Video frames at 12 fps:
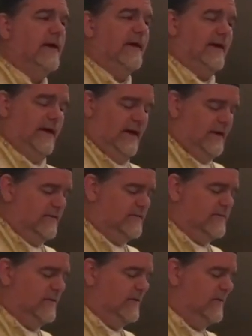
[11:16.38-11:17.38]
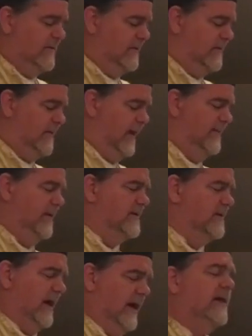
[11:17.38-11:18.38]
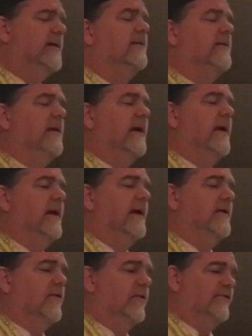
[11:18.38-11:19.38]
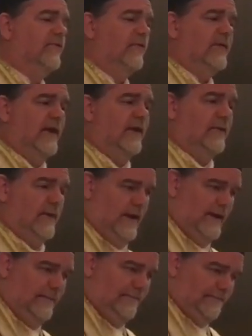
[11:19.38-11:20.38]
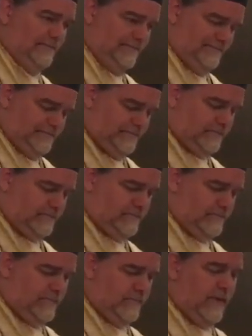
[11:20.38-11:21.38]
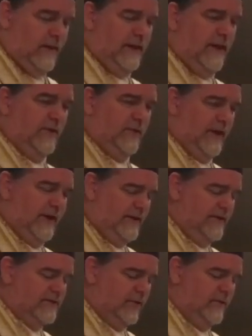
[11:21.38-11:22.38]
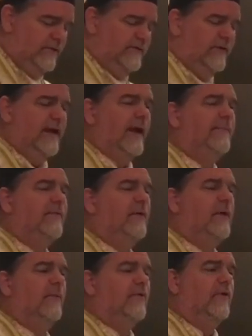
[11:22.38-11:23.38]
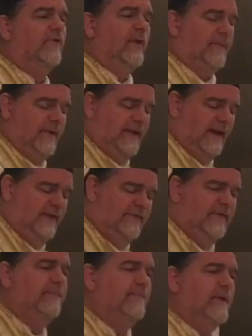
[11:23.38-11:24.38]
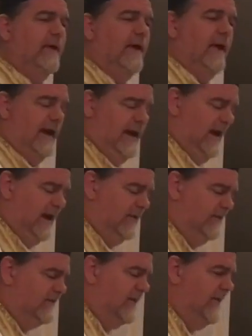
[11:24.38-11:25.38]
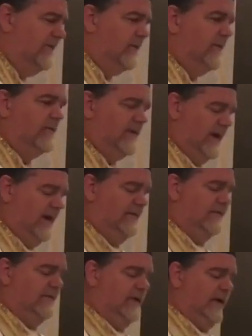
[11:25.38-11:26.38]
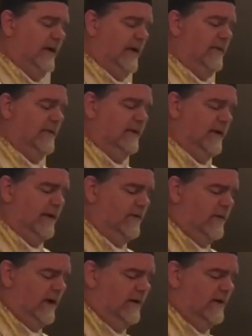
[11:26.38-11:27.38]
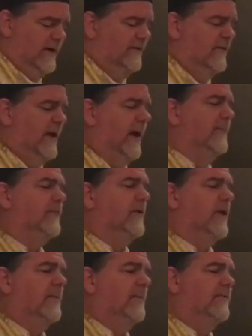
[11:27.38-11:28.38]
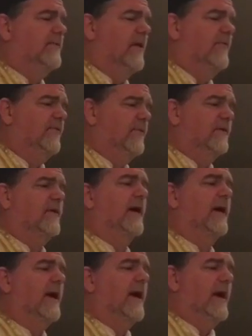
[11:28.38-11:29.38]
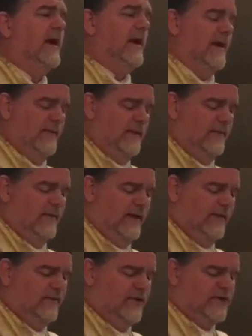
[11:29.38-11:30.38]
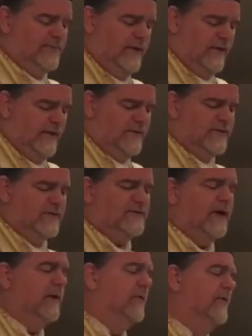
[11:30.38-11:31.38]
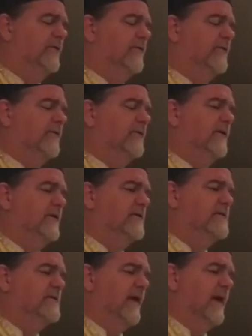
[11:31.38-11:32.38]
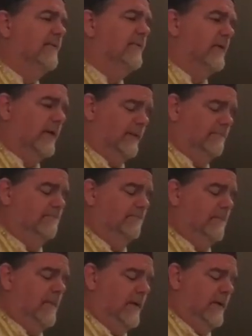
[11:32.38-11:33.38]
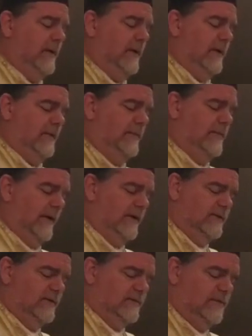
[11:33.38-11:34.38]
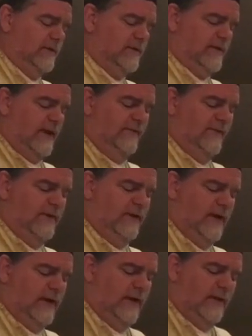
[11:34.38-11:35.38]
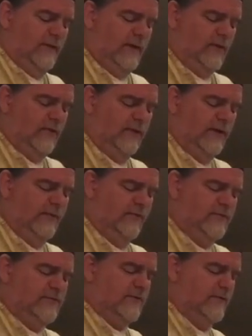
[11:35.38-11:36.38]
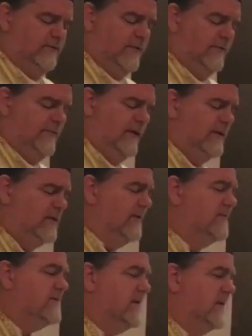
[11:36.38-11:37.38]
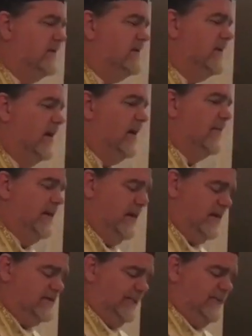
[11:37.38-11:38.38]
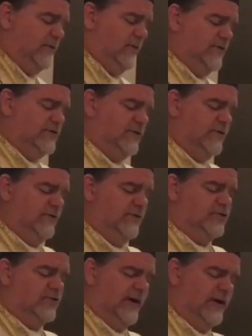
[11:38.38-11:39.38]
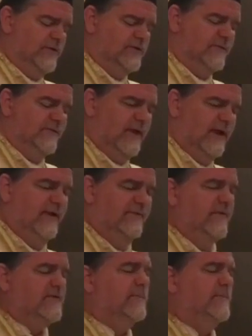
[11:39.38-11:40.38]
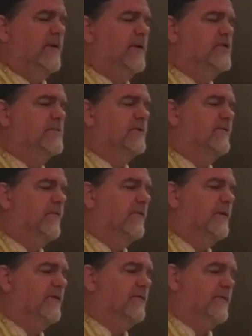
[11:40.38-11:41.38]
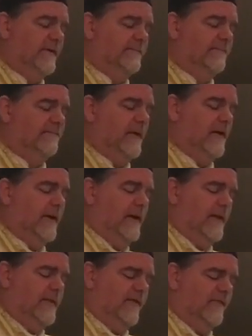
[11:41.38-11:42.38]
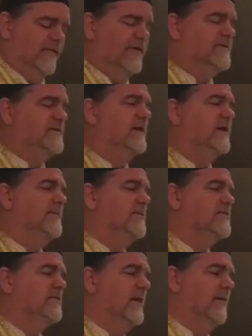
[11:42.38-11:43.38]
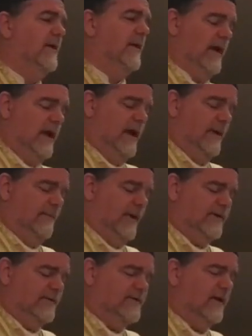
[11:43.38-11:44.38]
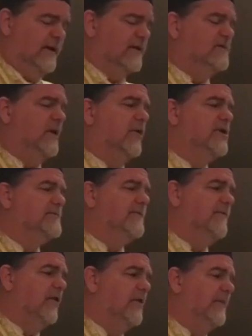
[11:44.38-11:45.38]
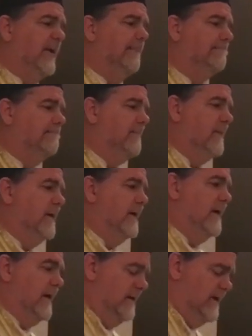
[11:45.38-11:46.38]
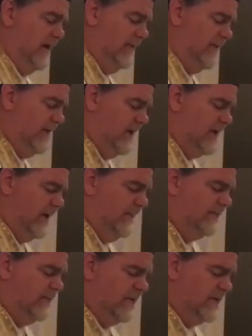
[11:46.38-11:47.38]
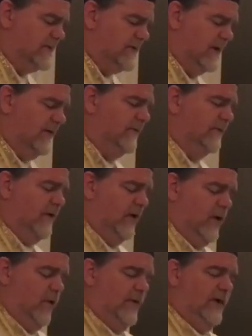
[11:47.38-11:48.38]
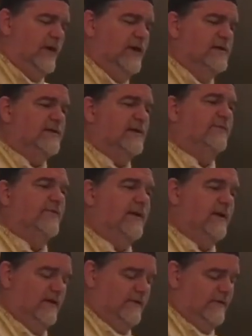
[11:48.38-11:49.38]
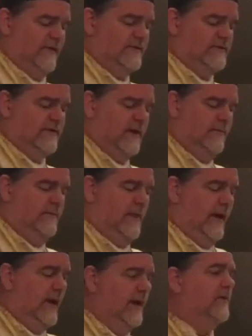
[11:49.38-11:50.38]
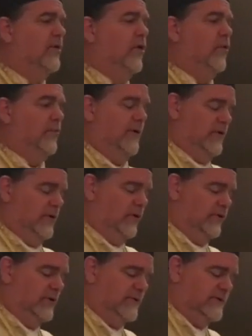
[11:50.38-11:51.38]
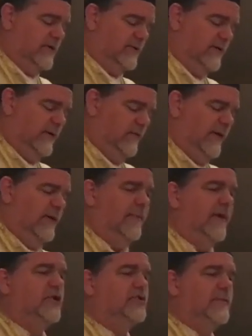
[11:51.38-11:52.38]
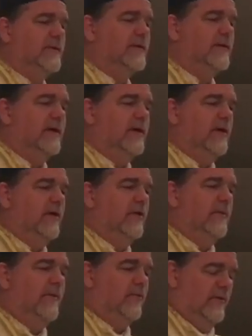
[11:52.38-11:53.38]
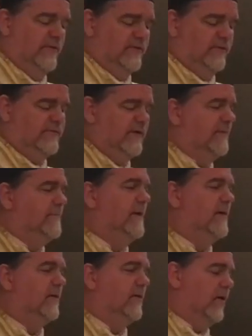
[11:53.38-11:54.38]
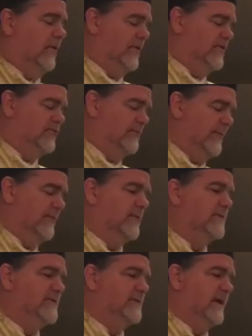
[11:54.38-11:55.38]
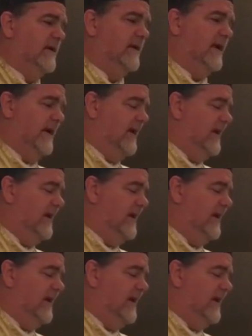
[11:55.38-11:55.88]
And hence, the baby died, and also later on, later on, his own son Absalom rose up against him, and he had to flee for his life. And then later on, even Absalom himself would die, and they would have to experience the sorrows and the sins of Absalom. And then but David not only was uh, repentant of his sin, but he accepted also the trials of life as a punishment for his sin. Therefore he said in the Miserere, My sin is always before me. And yet when it comes to ourselves, we easily forget our sins, and we don't consider anyway the punishment Remember also St. Peter always remembered his sin.